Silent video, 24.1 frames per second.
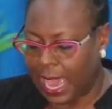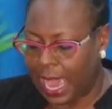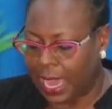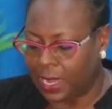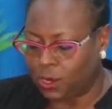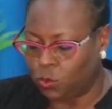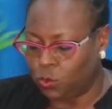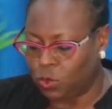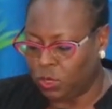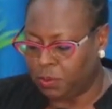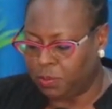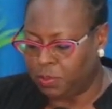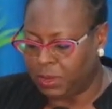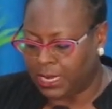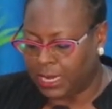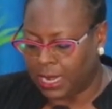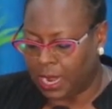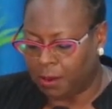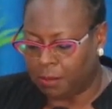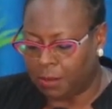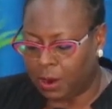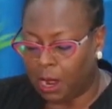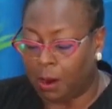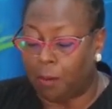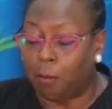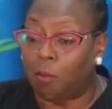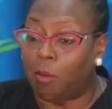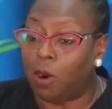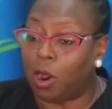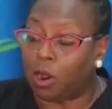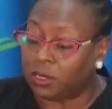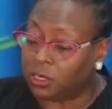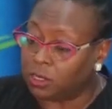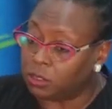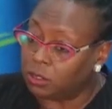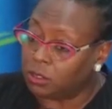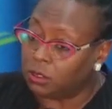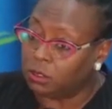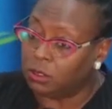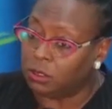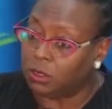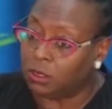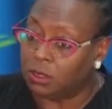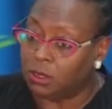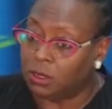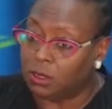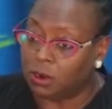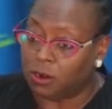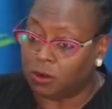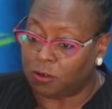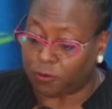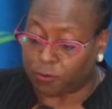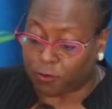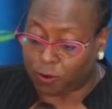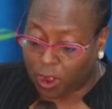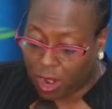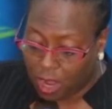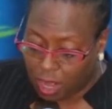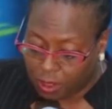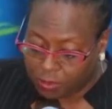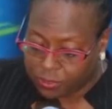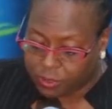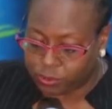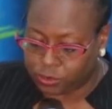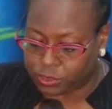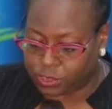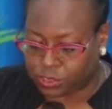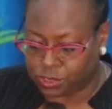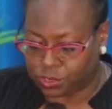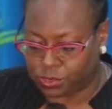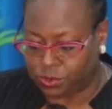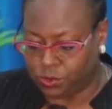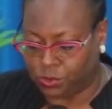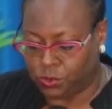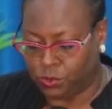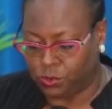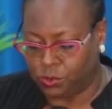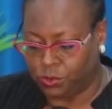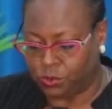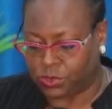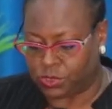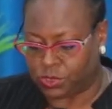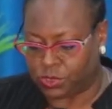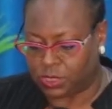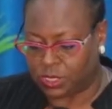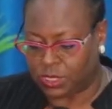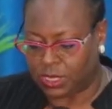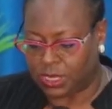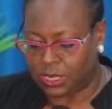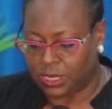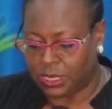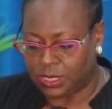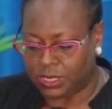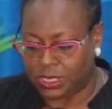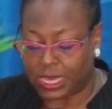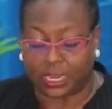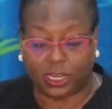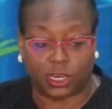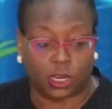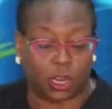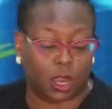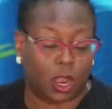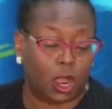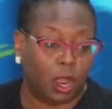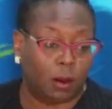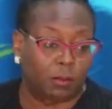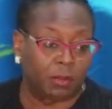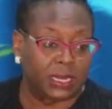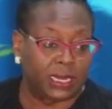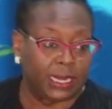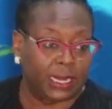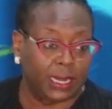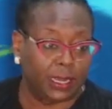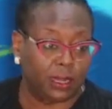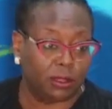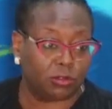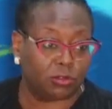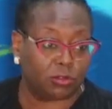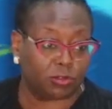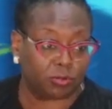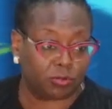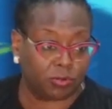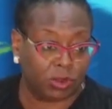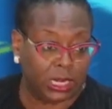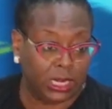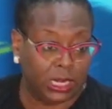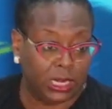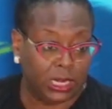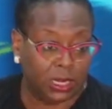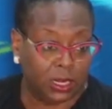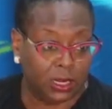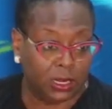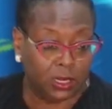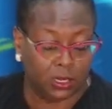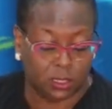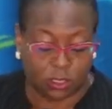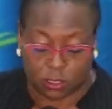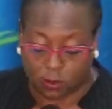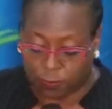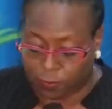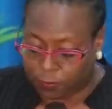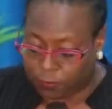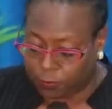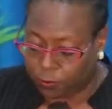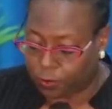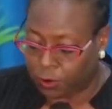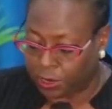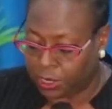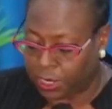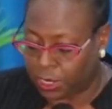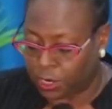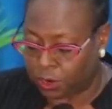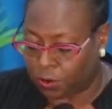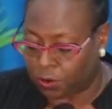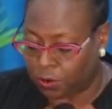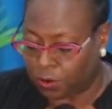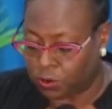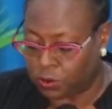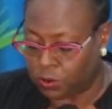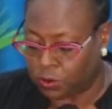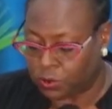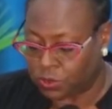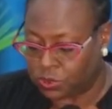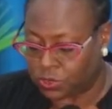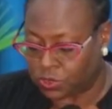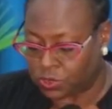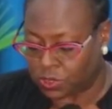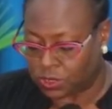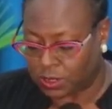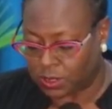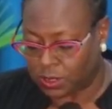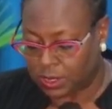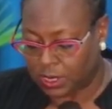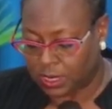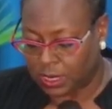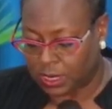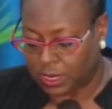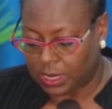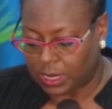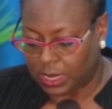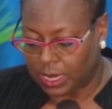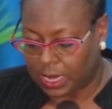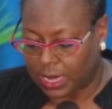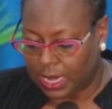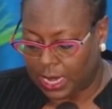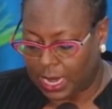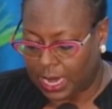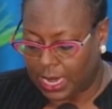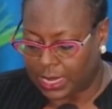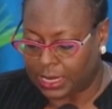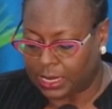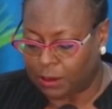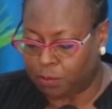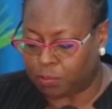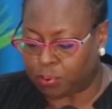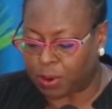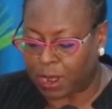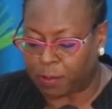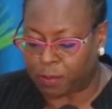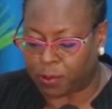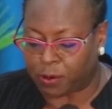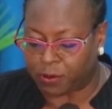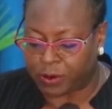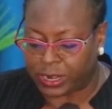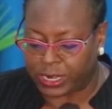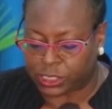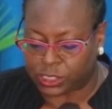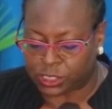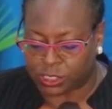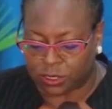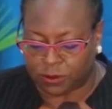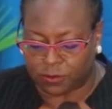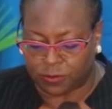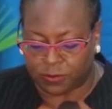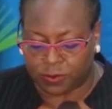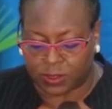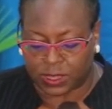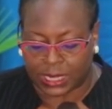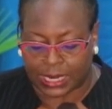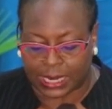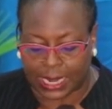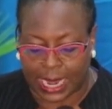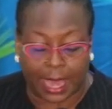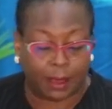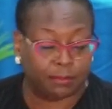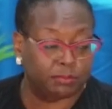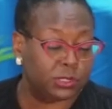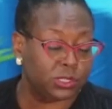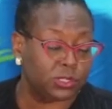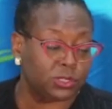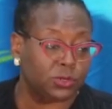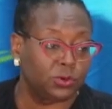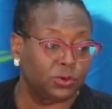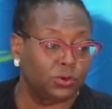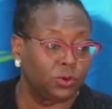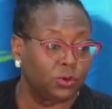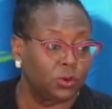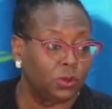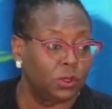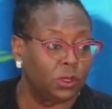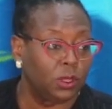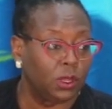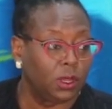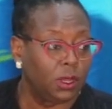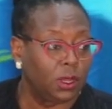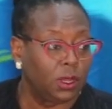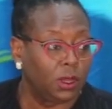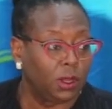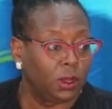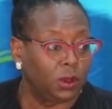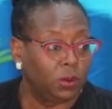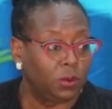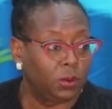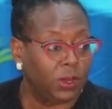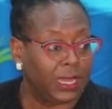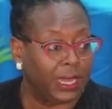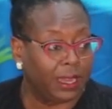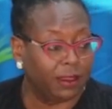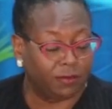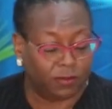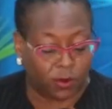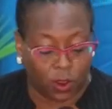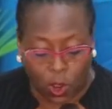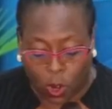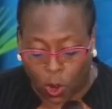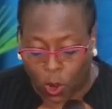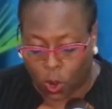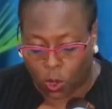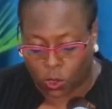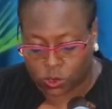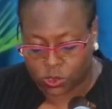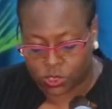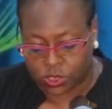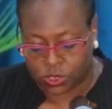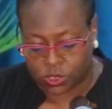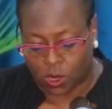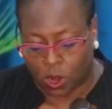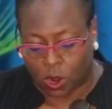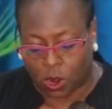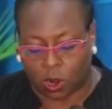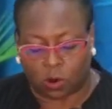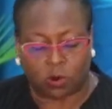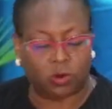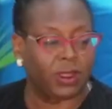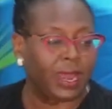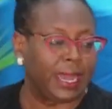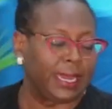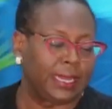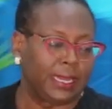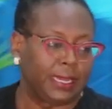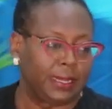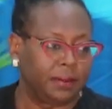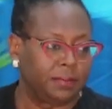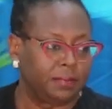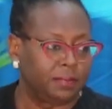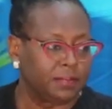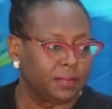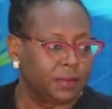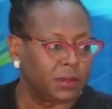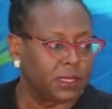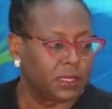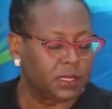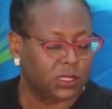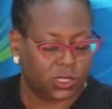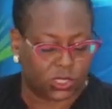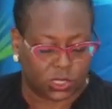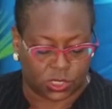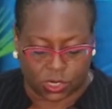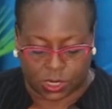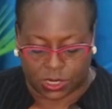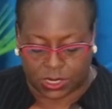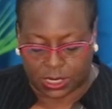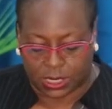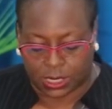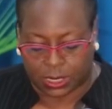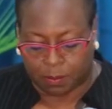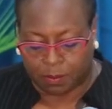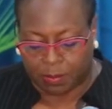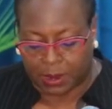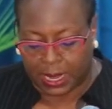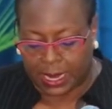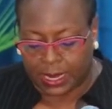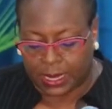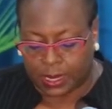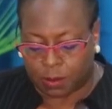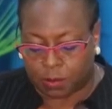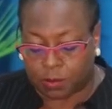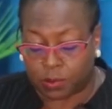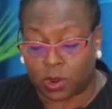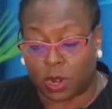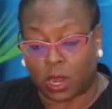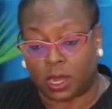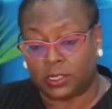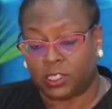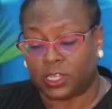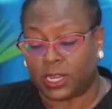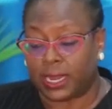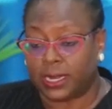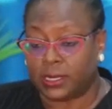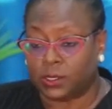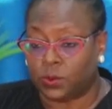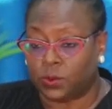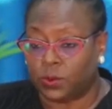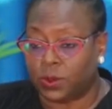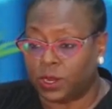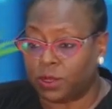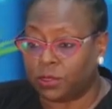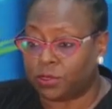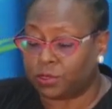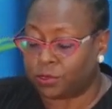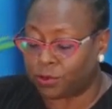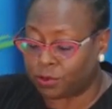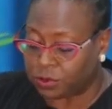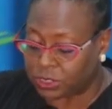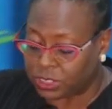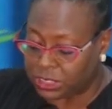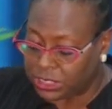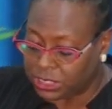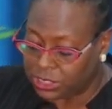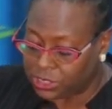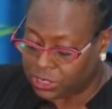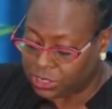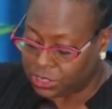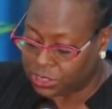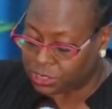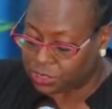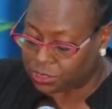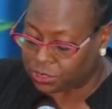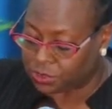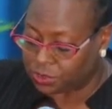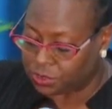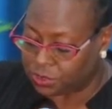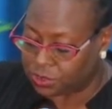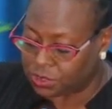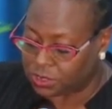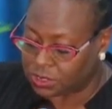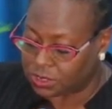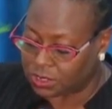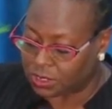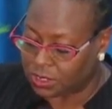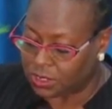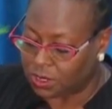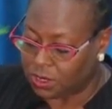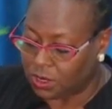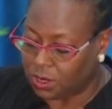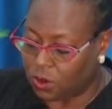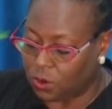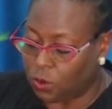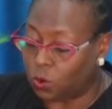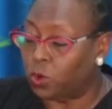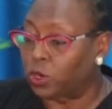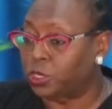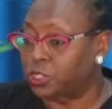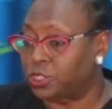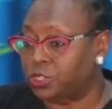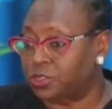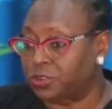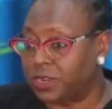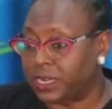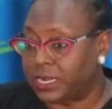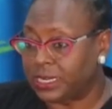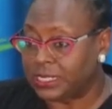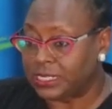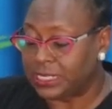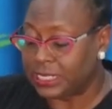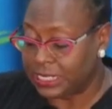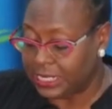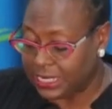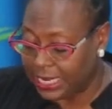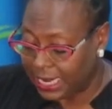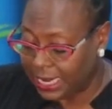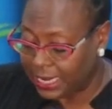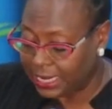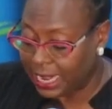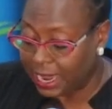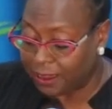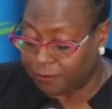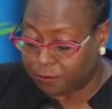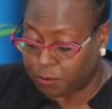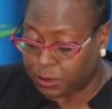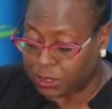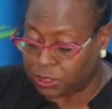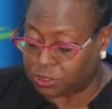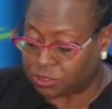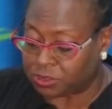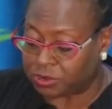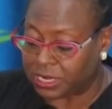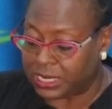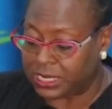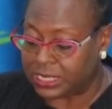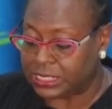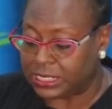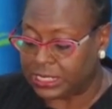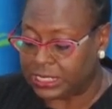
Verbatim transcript: and will become a model for other schools that accommodate three to four year olds. And in preparation for the lab school, we have also already started a pilot project where 30 teachers were trained to date, have been trained